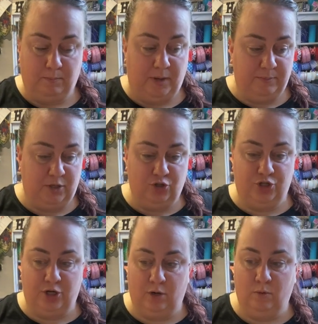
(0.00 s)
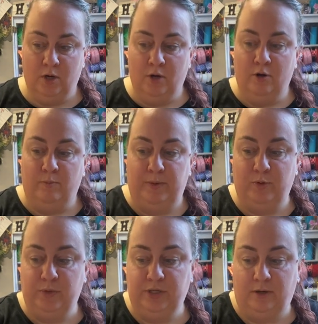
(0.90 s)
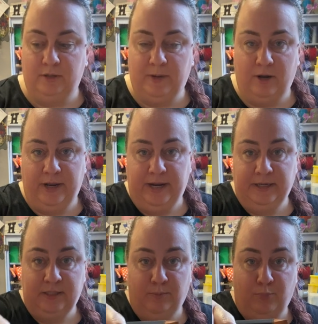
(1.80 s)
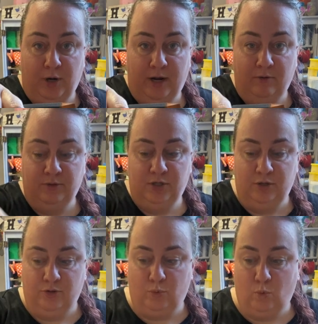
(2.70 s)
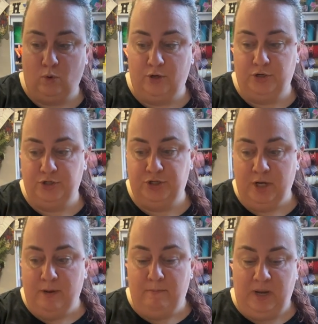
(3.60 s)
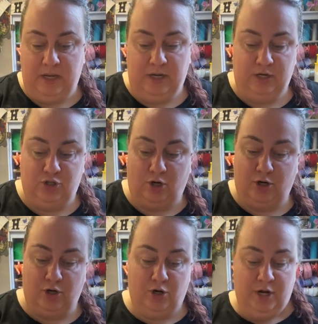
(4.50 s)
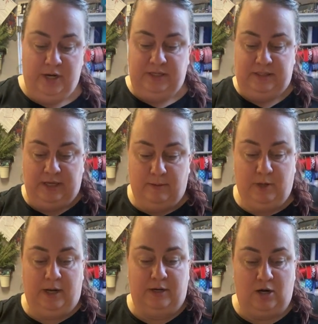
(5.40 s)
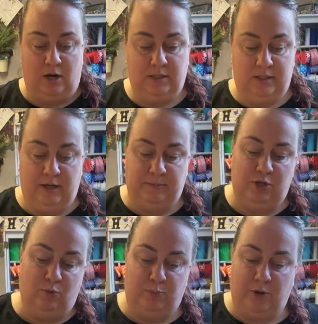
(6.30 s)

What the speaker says: pumpkin show. Remember we talked about adding some brown to your orange, making it darker. Same kind of concept. You would